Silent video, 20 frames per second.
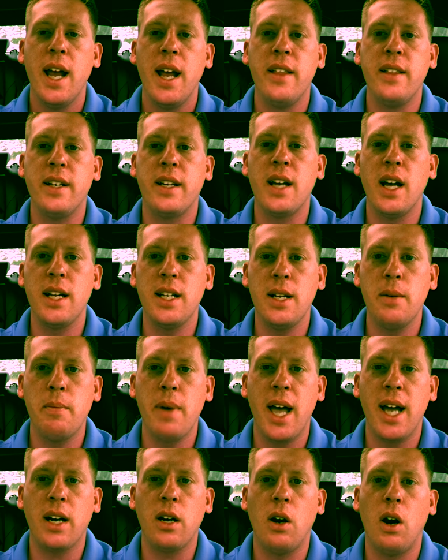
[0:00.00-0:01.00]
and then cutting it
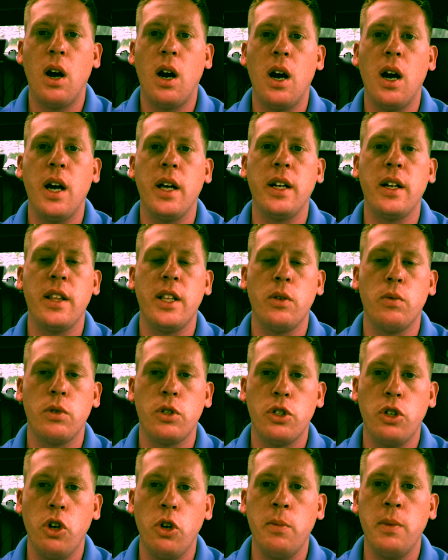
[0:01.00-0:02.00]
back on and then
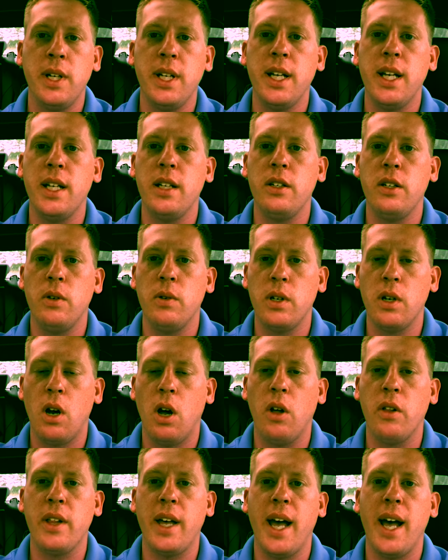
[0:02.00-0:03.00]
resuming it and doing
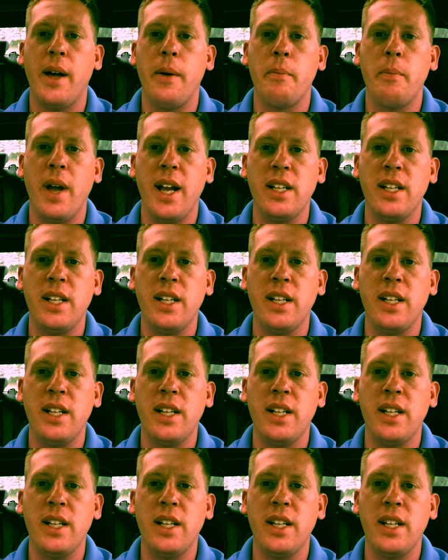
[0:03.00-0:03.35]
all that,